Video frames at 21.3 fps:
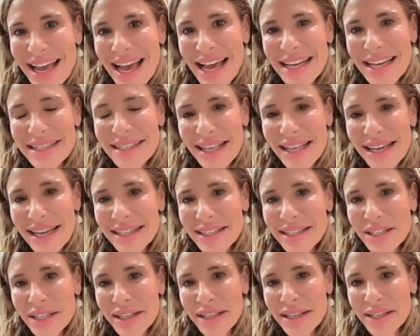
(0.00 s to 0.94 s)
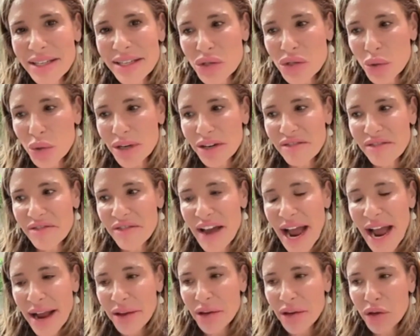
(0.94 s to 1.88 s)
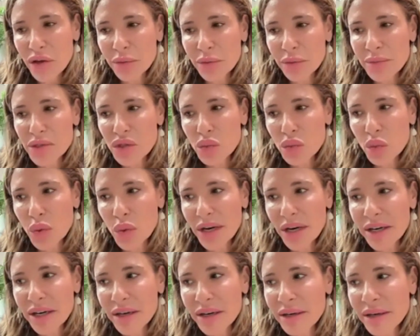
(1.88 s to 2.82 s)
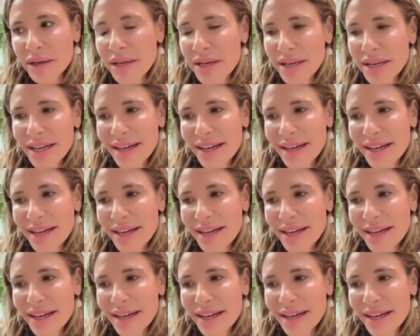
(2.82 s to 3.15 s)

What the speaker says: has led to these sort of vacuums where,